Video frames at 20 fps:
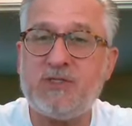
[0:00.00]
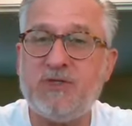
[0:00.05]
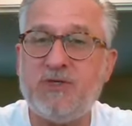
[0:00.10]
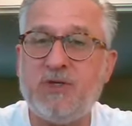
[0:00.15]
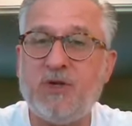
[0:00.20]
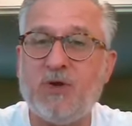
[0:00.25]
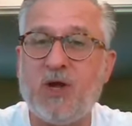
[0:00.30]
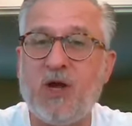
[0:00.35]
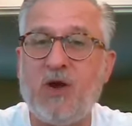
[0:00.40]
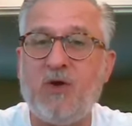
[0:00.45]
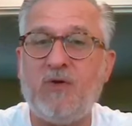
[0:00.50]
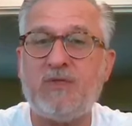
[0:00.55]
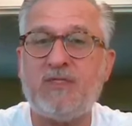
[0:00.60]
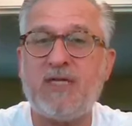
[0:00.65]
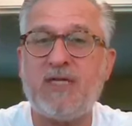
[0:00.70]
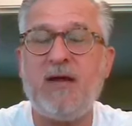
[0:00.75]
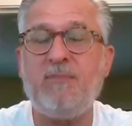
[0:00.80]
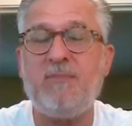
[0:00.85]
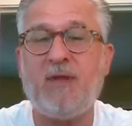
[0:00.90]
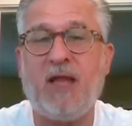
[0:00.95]
to your own
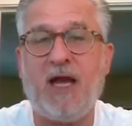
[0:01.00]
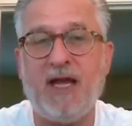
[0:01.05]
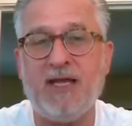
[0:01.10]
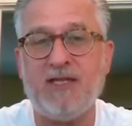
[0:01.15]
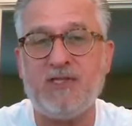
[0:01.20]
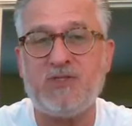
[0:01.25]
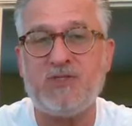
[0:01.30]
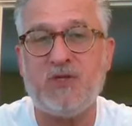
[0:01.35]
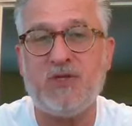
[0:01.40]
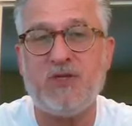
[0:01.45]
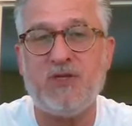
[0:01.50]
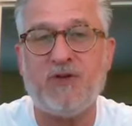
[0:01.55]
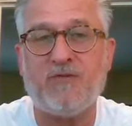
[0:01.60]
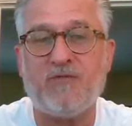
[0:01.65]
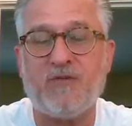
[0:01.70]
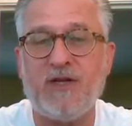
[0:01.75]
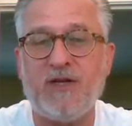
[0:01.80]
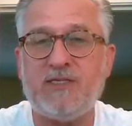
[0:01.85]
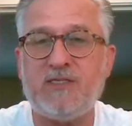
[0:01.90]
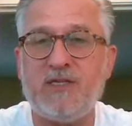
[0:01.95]
timeline so that your
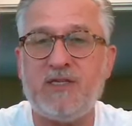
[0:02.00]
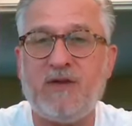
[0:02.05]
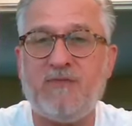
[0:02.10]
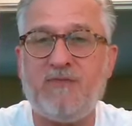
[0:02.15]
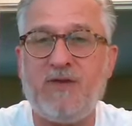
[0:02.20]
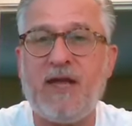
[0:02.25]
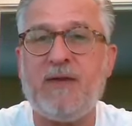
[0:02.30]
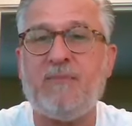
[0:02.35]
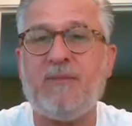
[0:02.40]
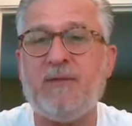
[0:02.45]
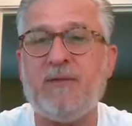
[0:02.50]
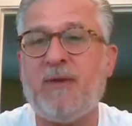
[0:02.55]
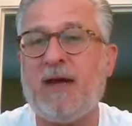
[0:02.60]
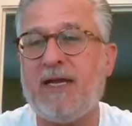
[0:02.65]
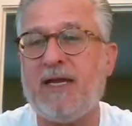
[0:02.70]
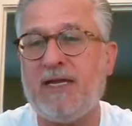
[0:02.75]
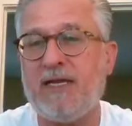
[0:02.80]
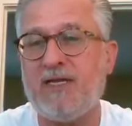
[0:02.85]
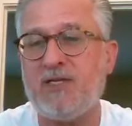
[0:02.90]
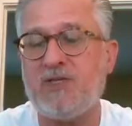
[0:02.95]
friends and your family
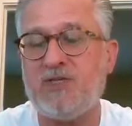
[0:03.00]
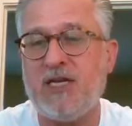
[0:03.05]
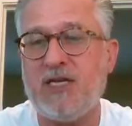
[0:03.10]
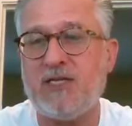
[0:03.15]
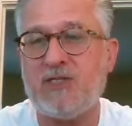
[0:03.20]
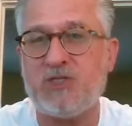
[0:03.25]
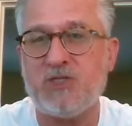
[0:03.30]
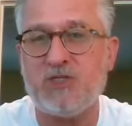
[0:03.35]
might get a chance